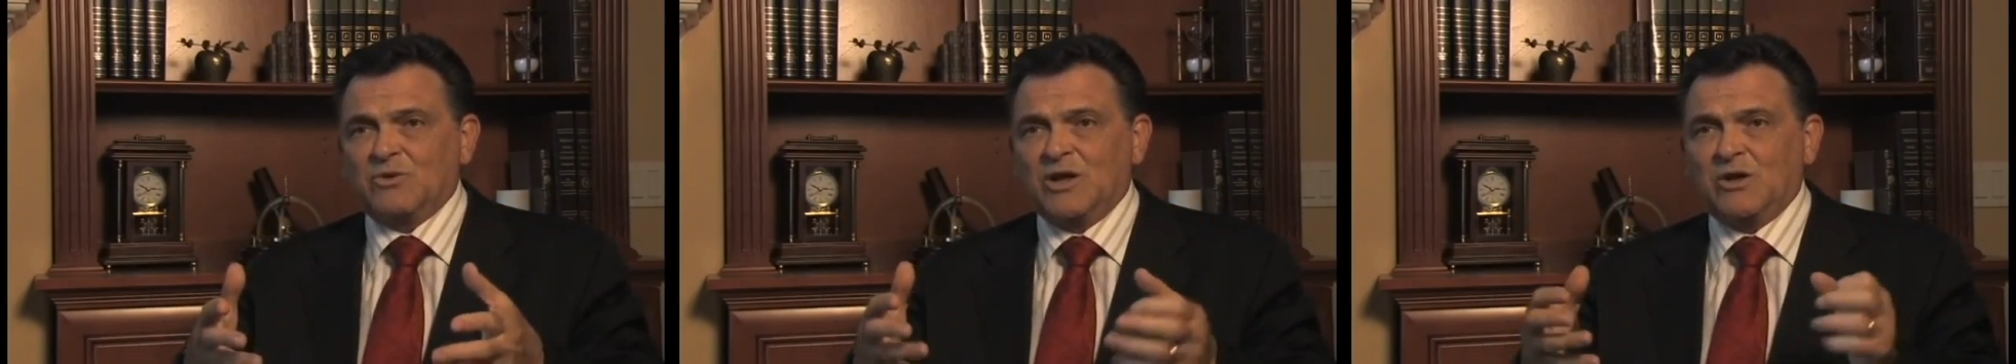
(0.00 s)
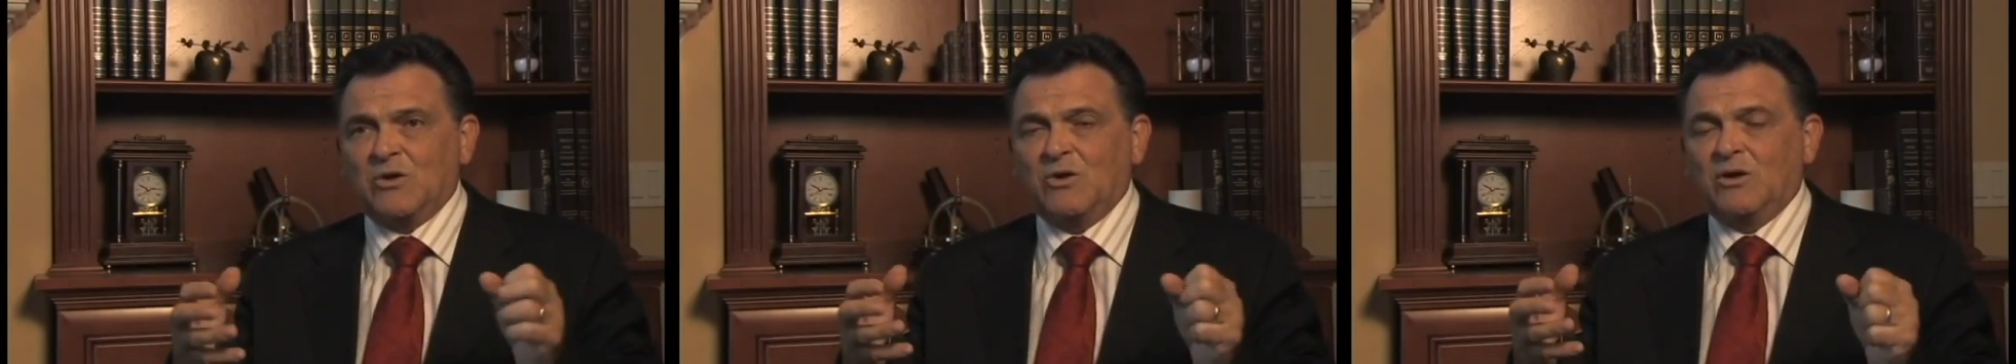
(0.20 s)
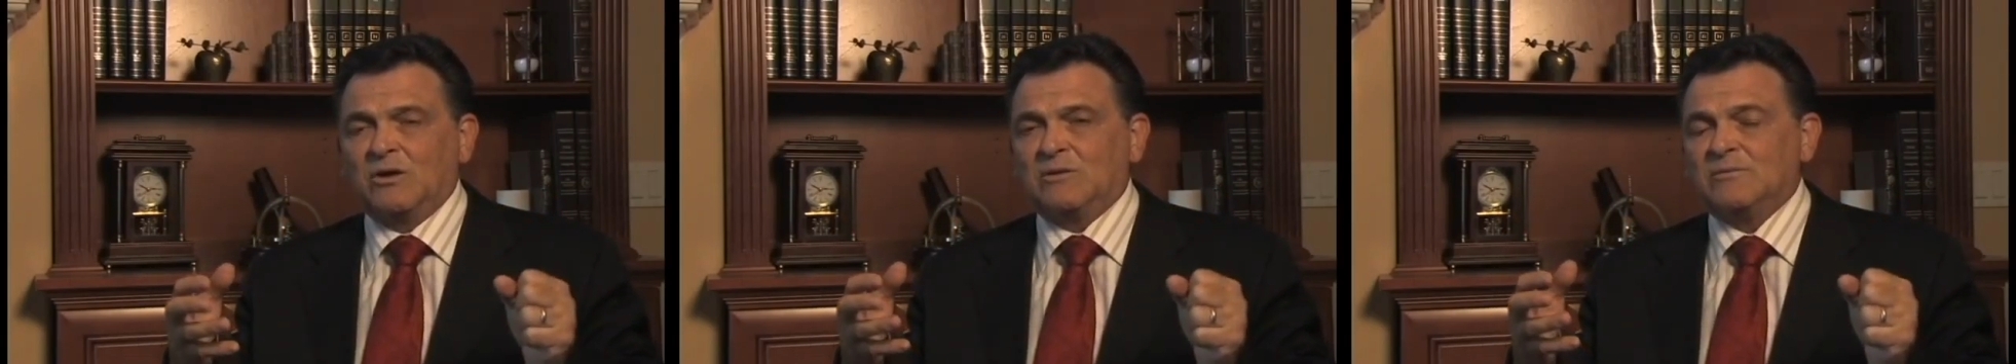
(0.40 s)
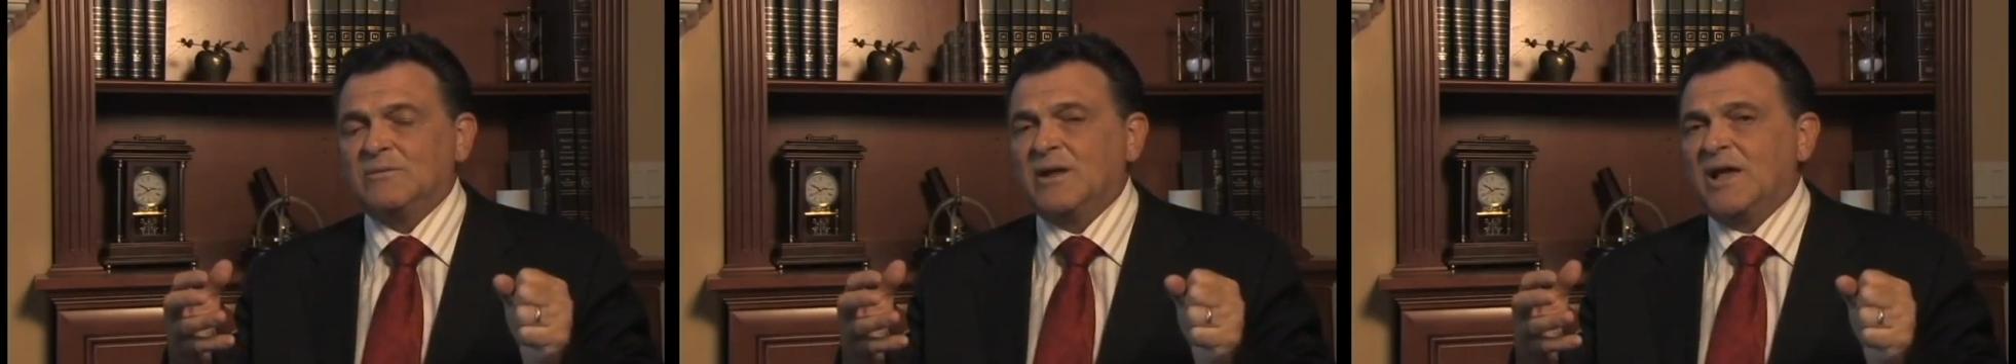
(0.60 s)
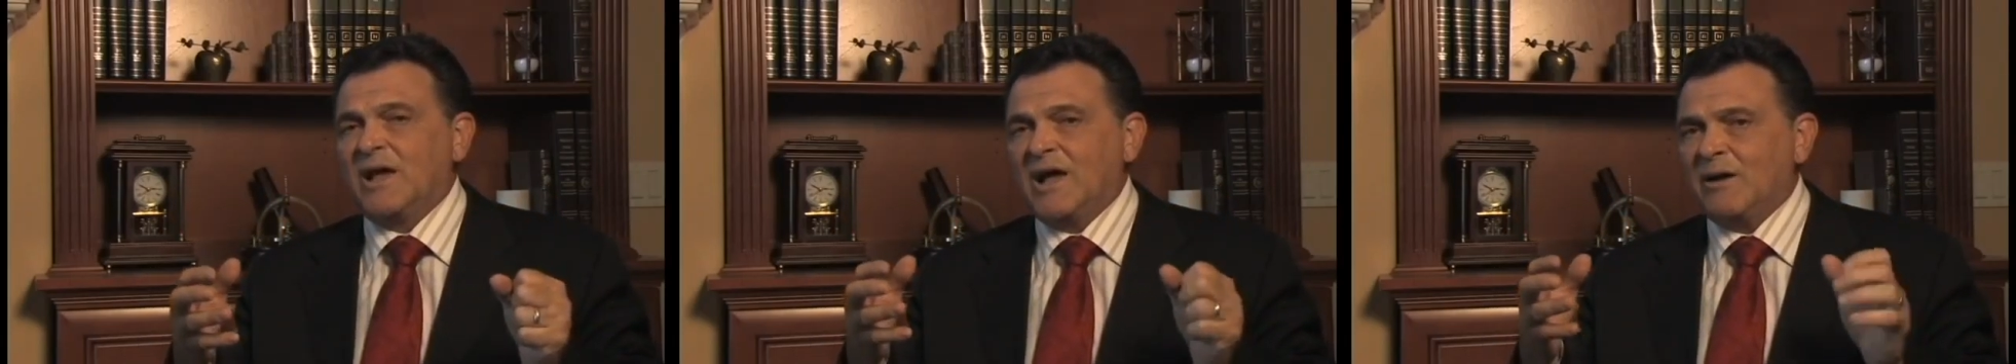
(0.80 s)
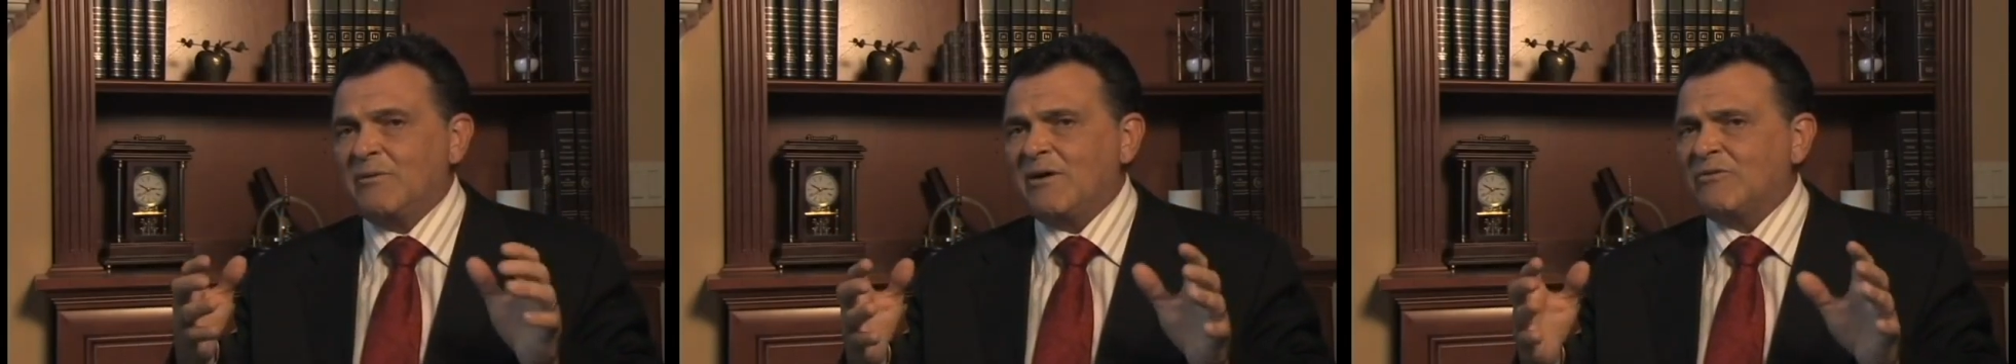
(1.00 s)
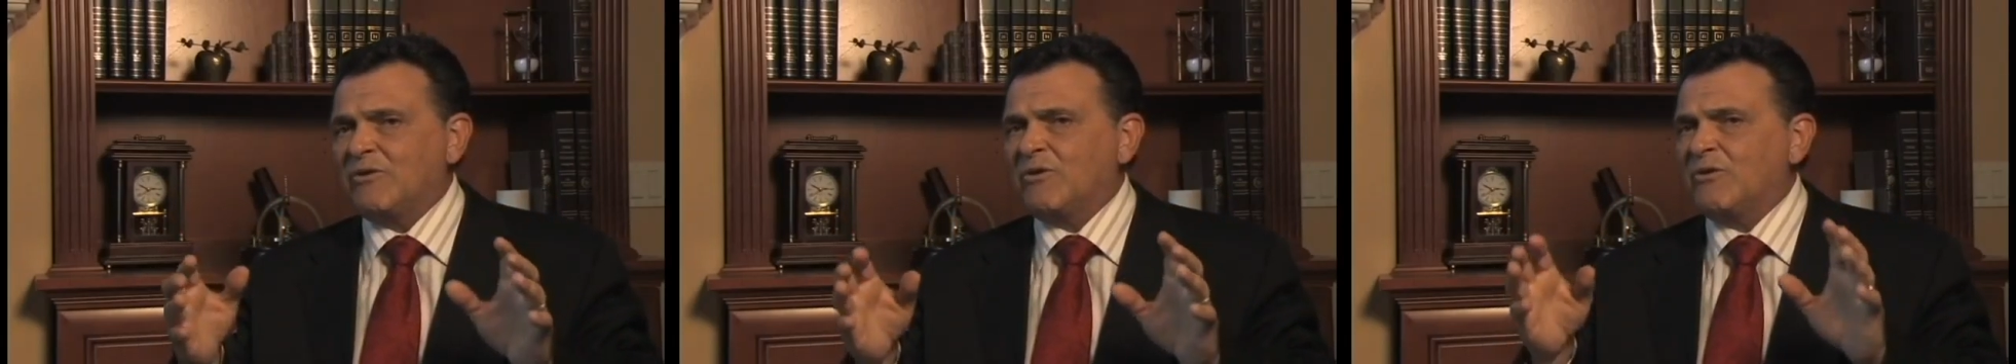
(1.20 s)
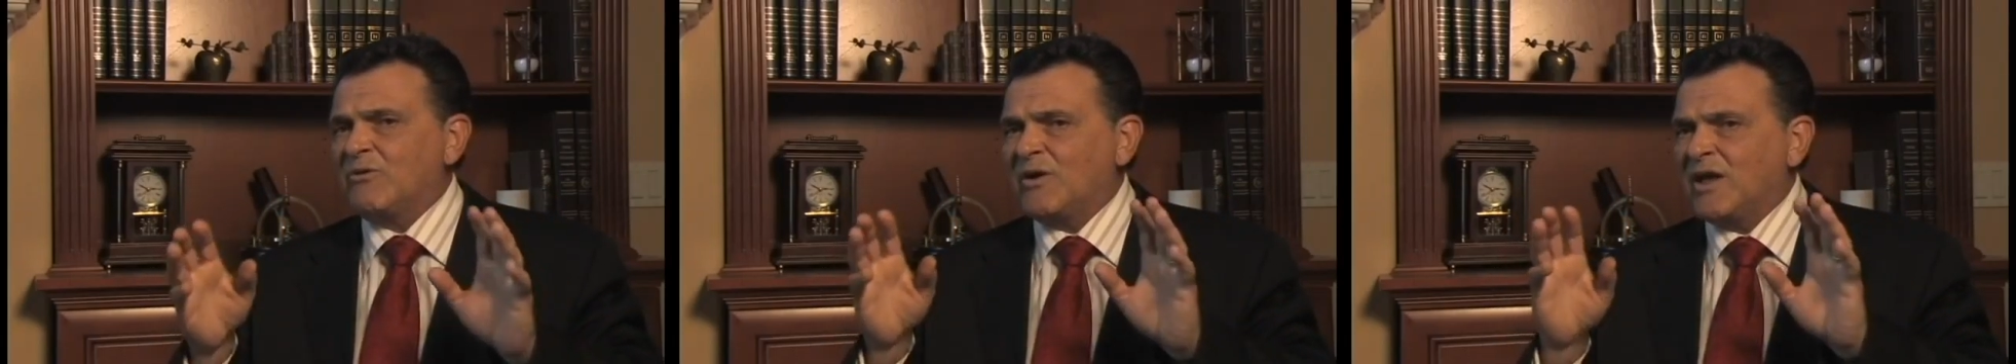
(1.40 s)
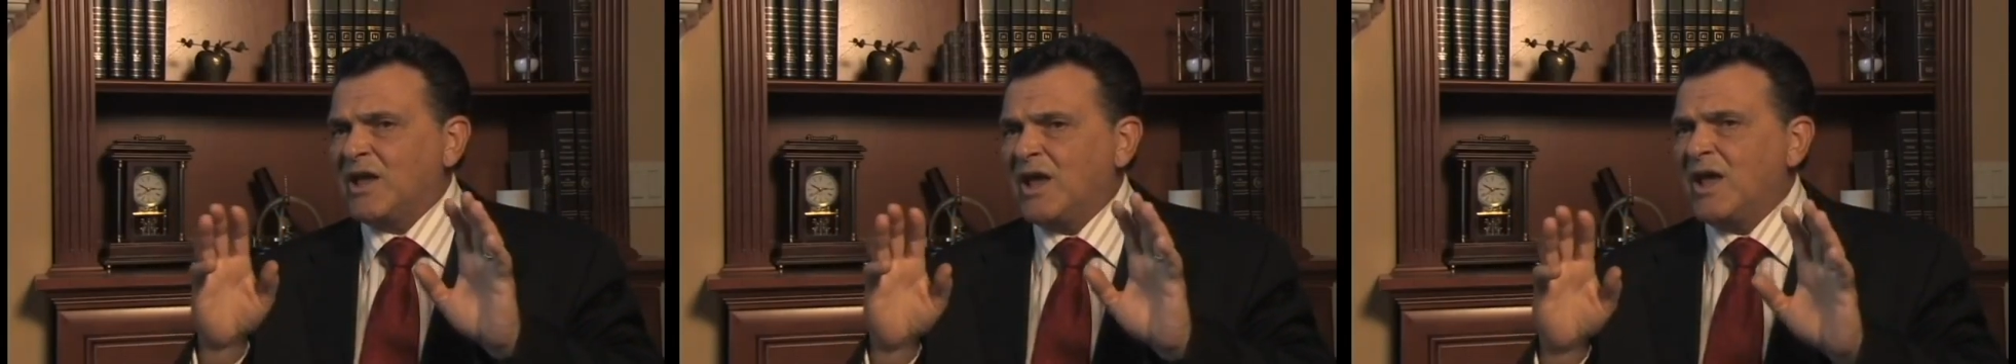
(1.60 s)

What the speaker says: recall. However, if I